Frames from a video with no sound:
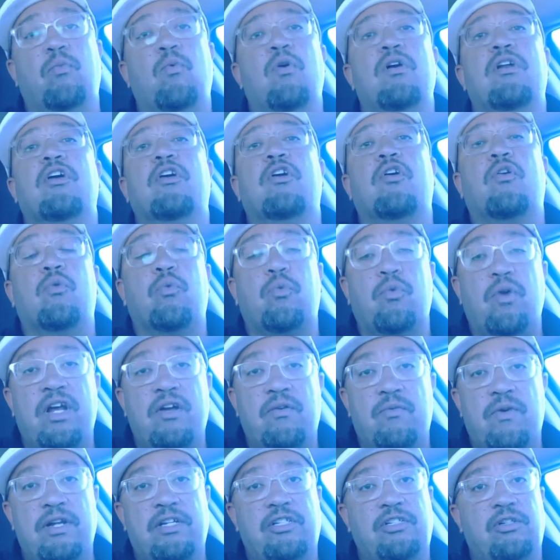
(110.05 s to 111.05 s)
What a
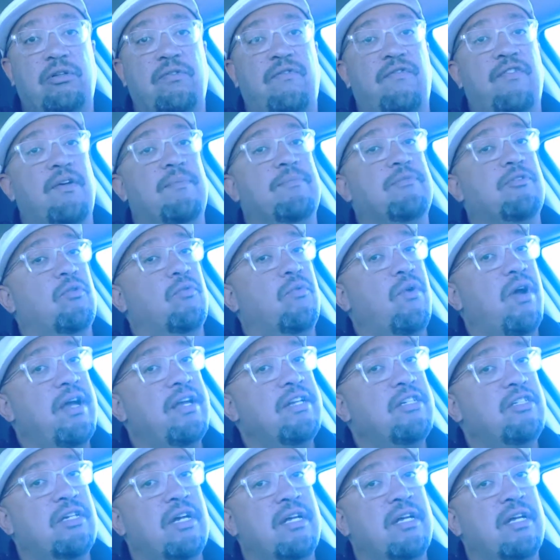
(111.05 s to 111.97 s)
great way to shoot a film. So Rian